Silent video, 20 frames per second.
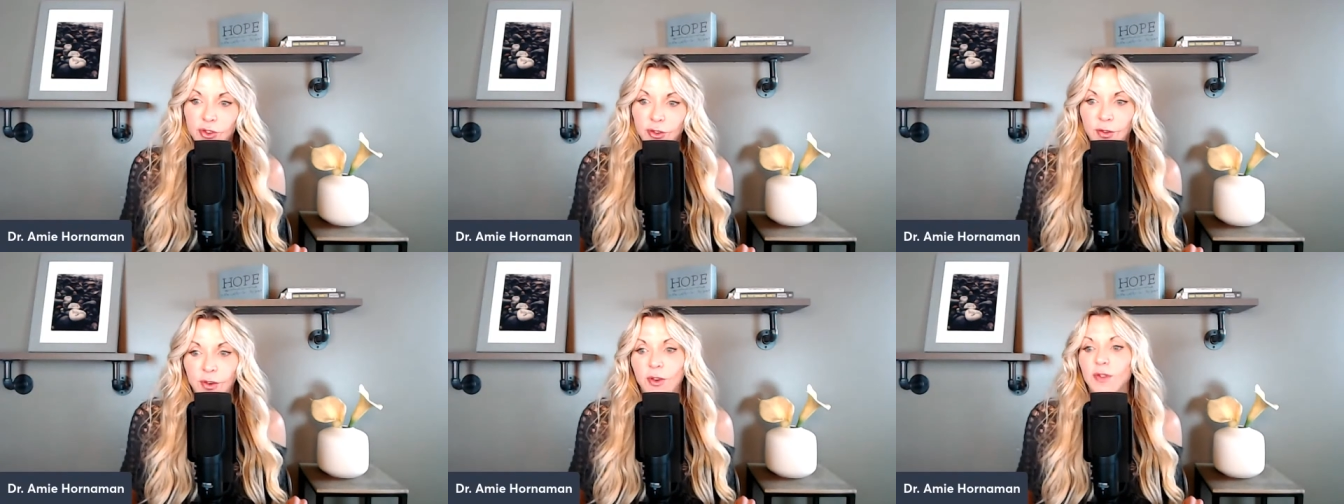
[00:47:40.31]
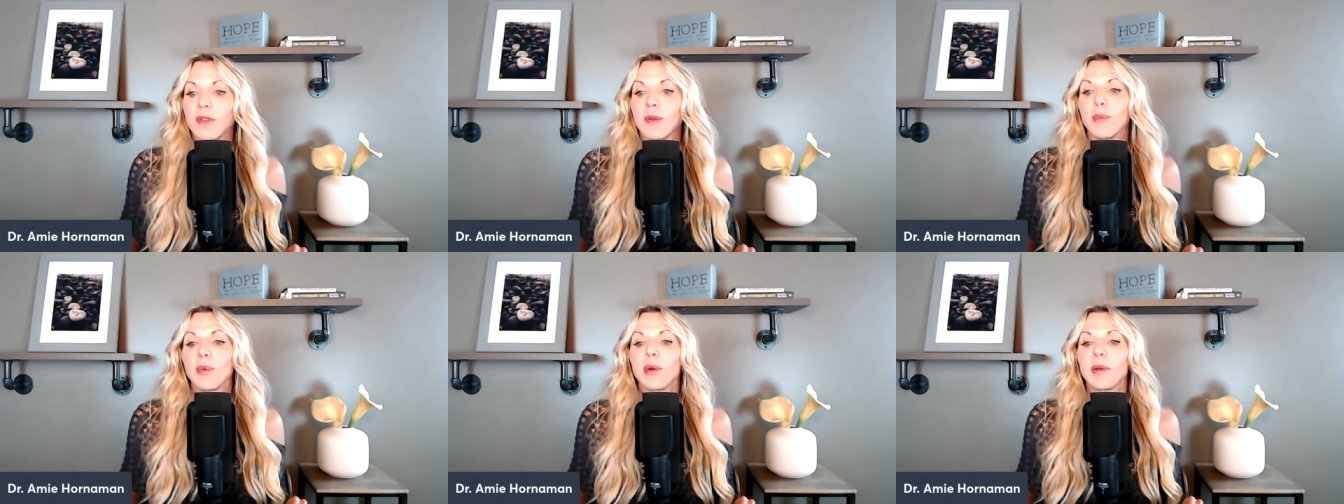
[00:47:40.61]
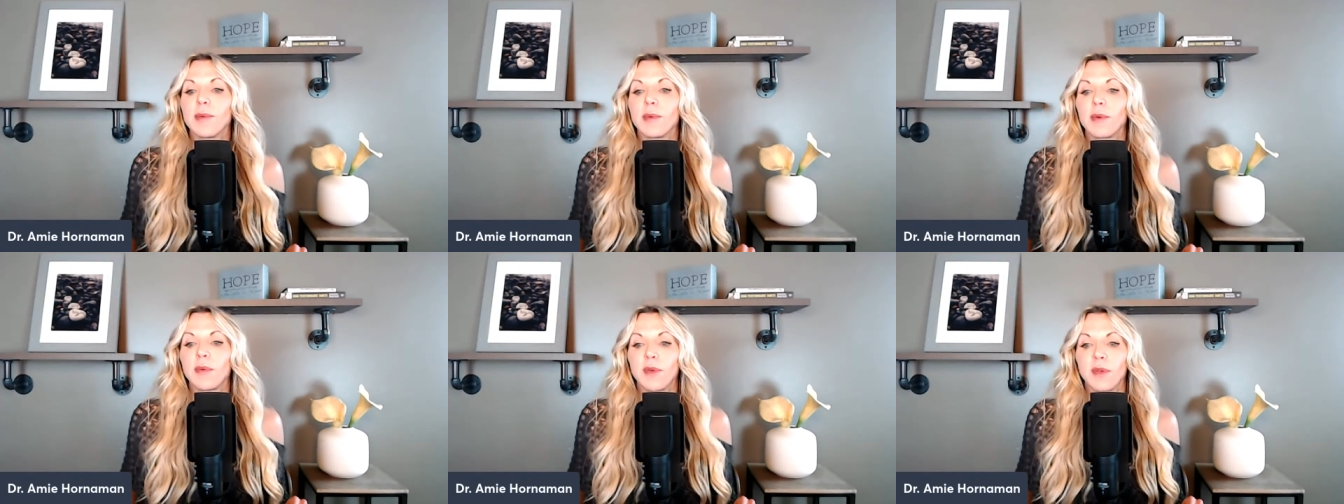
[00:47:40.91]
your first
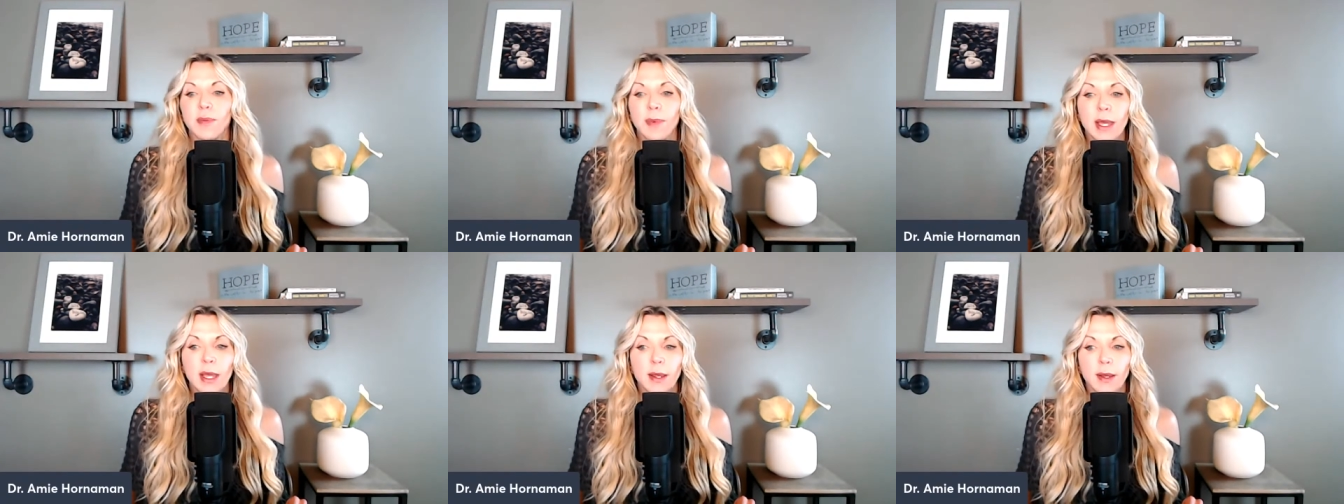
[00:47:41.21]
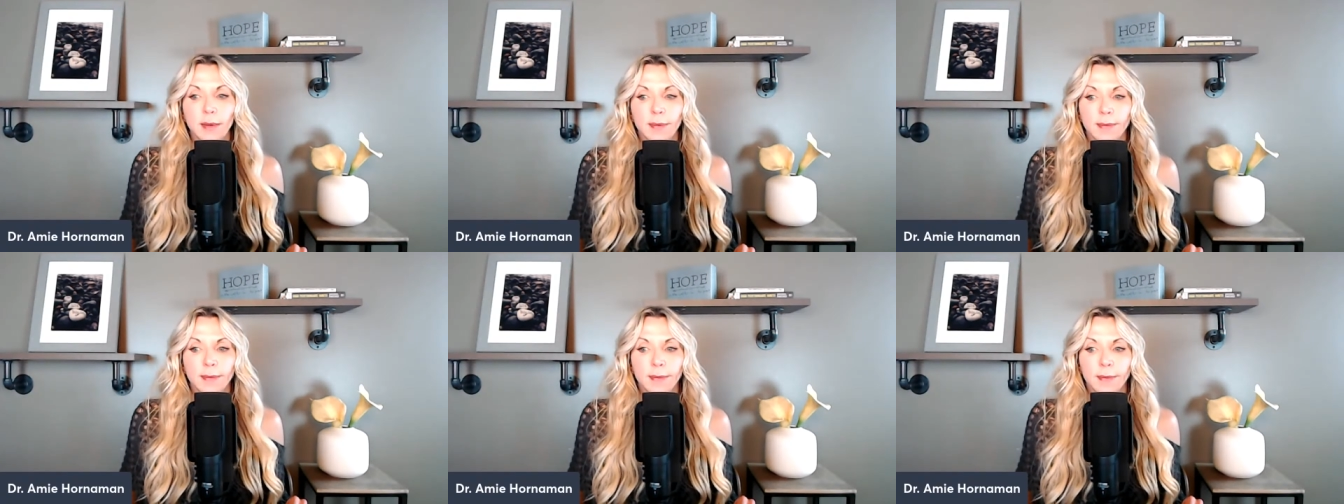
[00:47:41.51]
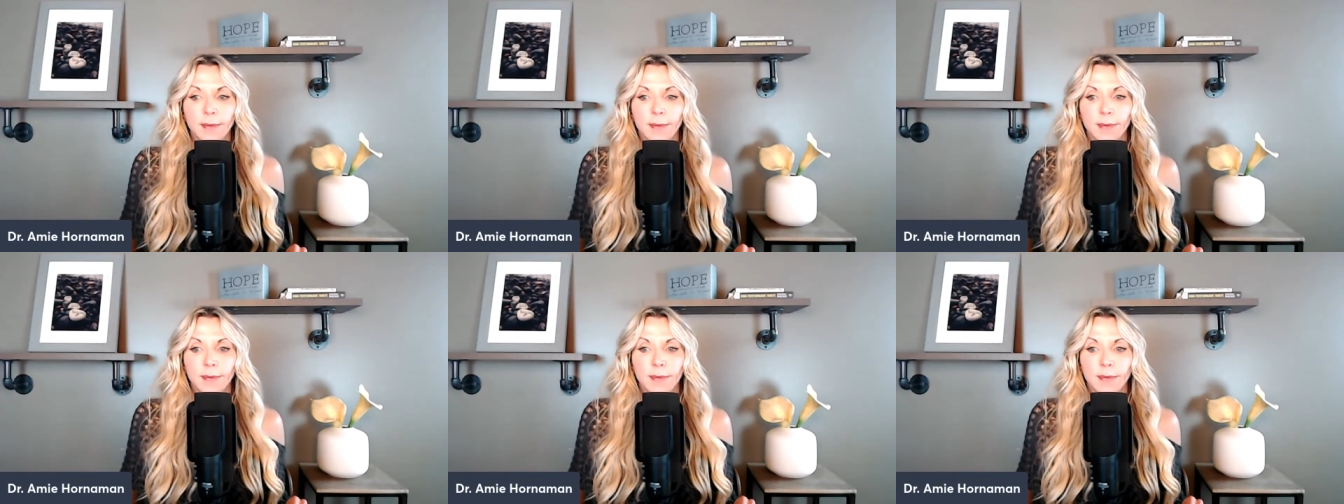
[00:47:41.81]
appointment with me
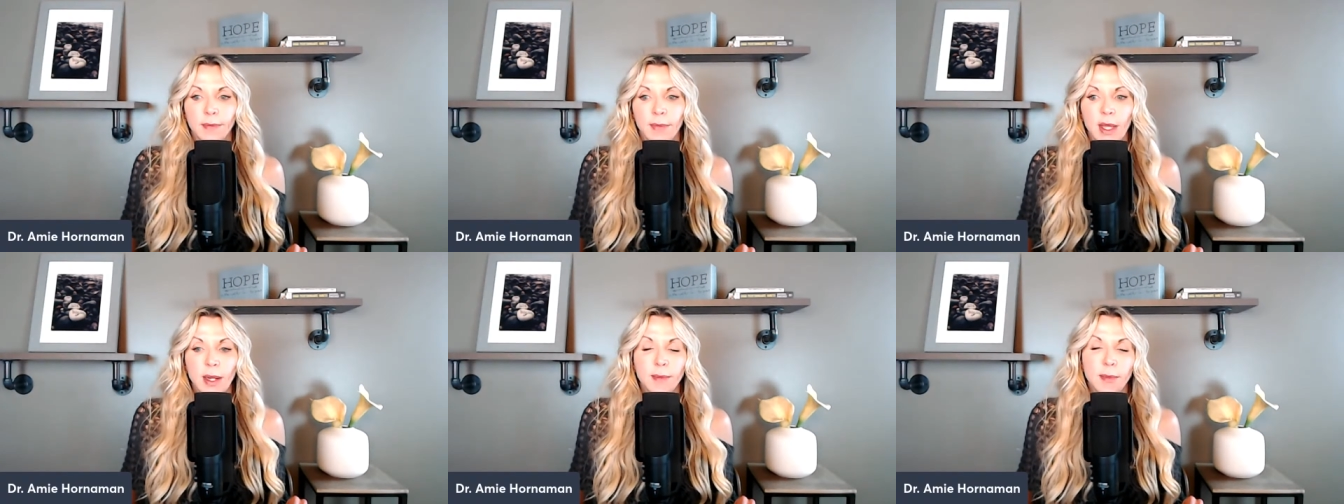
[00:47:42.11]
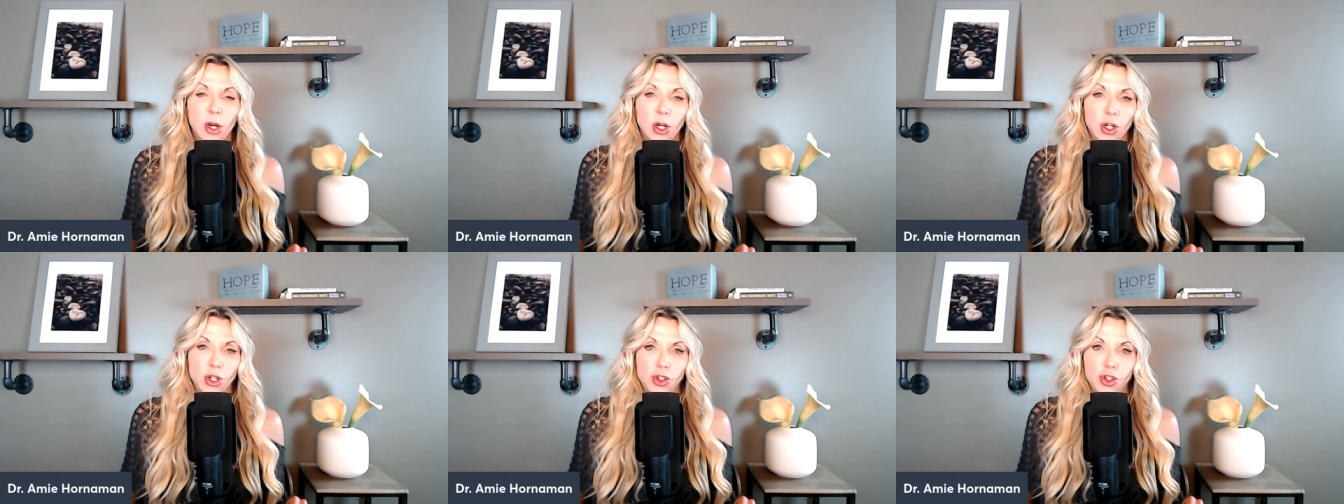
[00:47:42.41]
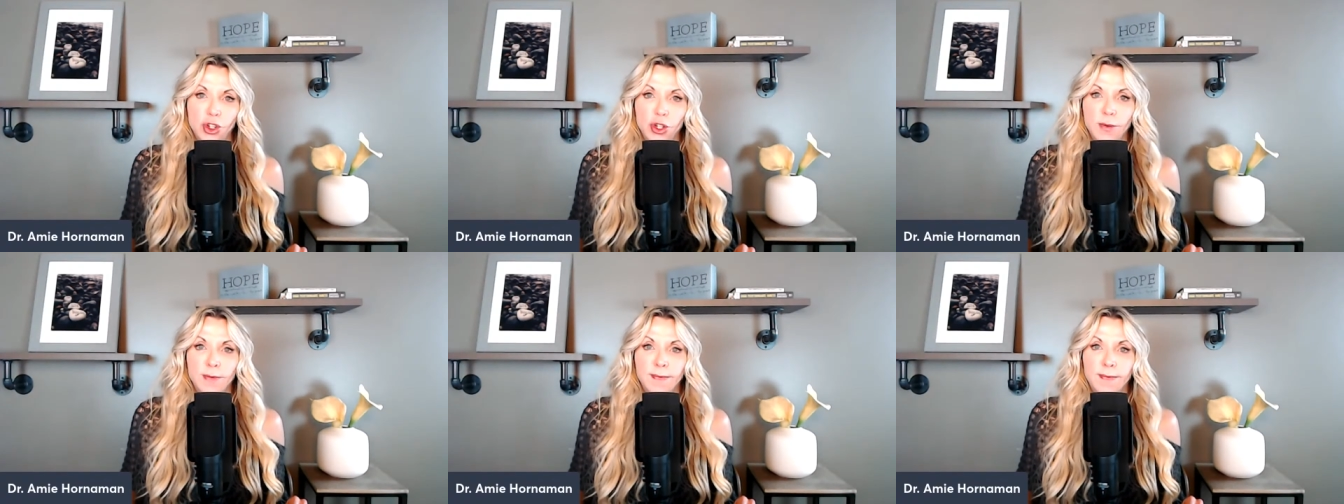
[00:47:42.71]
in
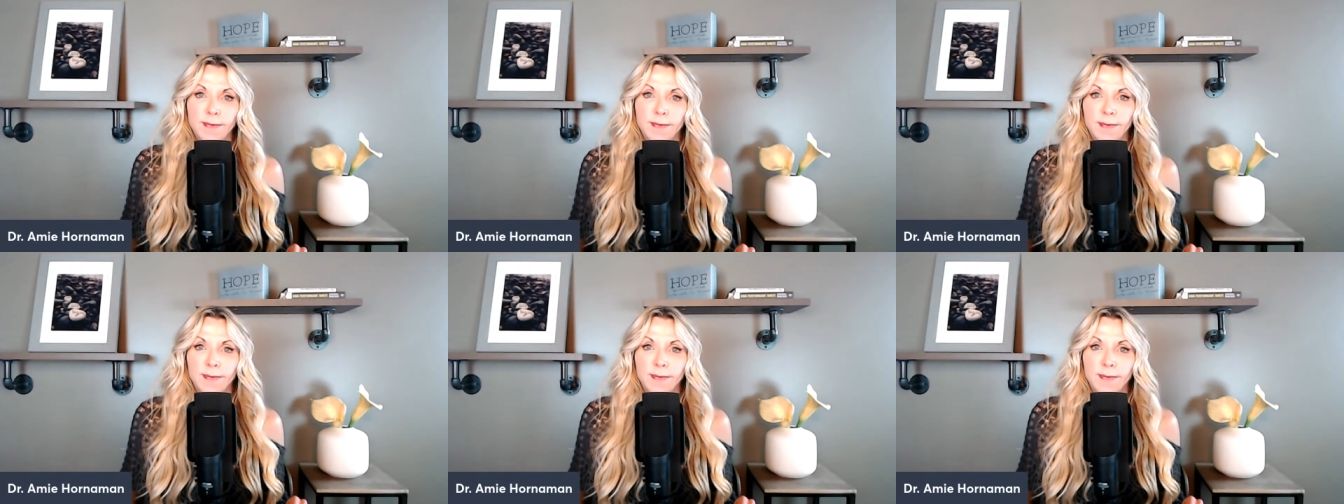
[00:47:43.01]
March.